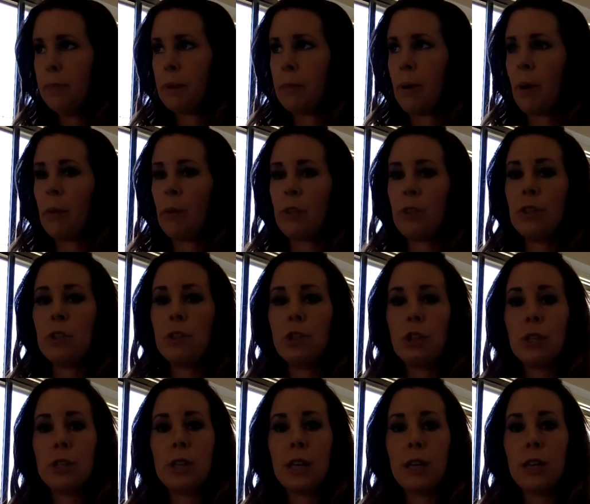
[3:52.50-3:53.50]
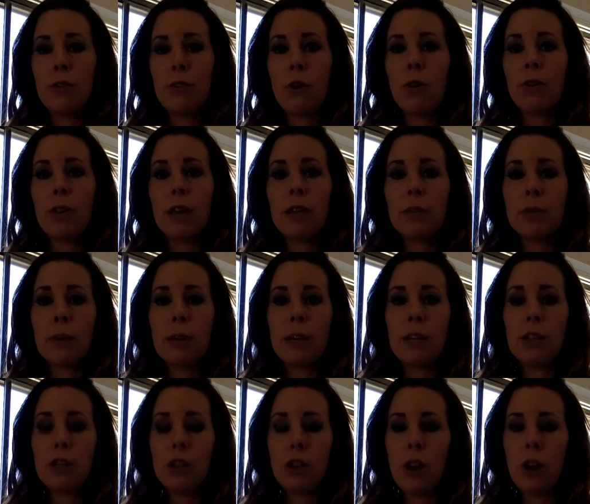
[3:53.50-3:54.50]
But with the juice that you've got that's ready
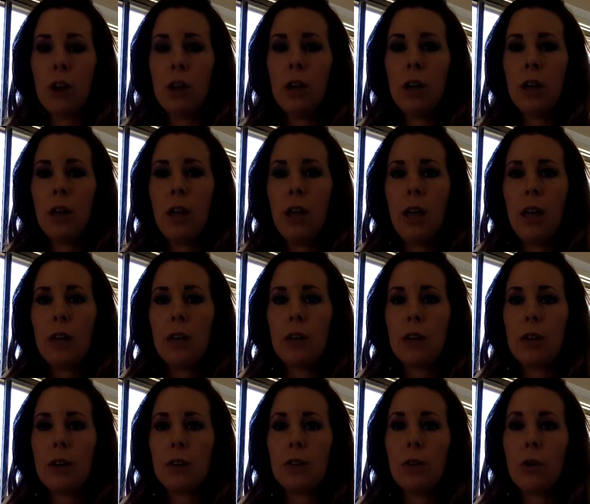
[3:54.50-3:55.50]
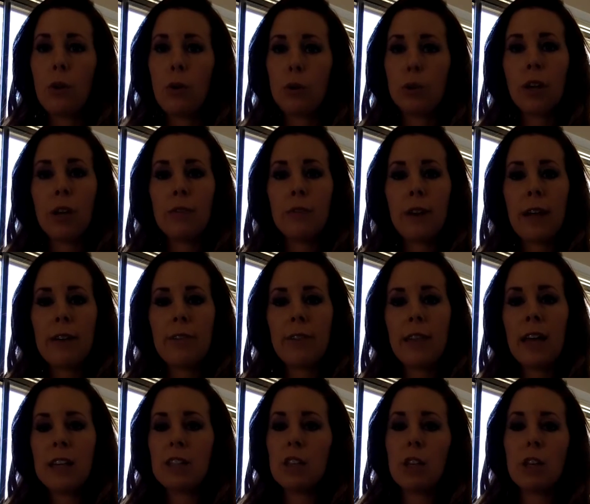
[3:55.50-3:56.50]
to go, you can also flavour
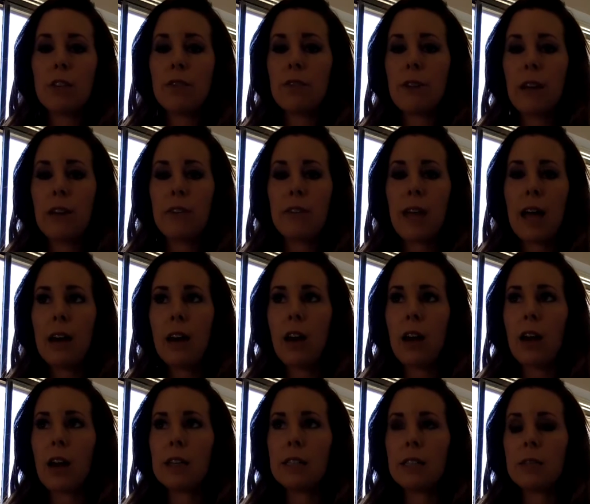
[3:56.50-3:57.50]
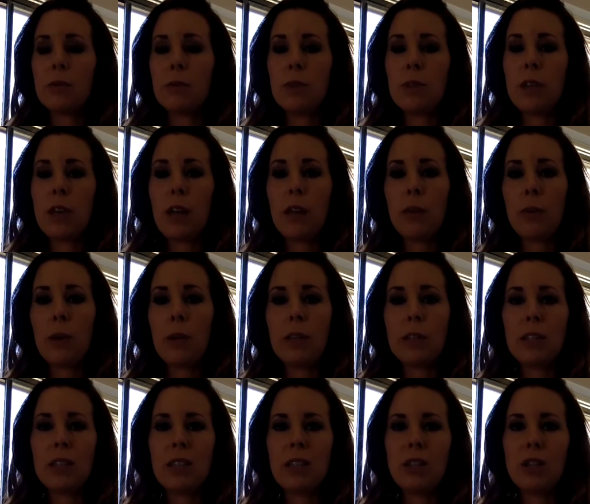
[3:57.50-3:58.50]
that. So you can flavour that like I did with the other
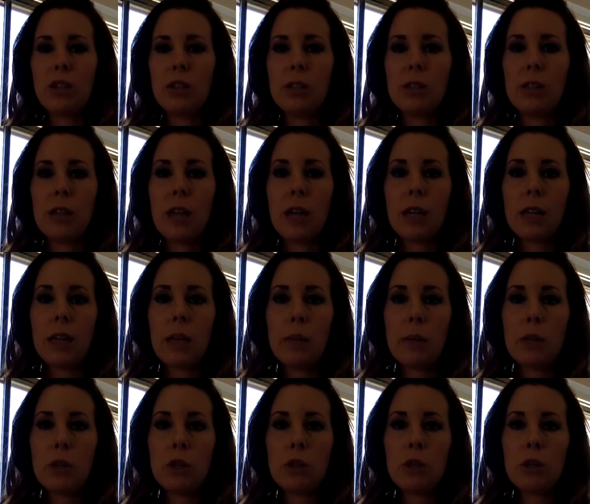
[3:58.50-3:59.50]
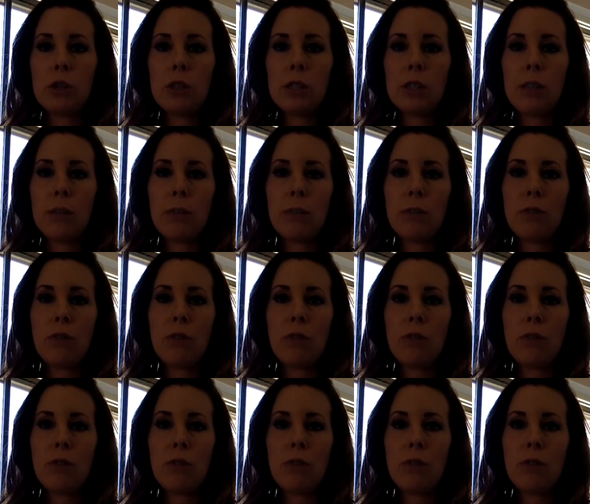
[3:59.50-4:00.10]
ones and use like lemon juice, lemon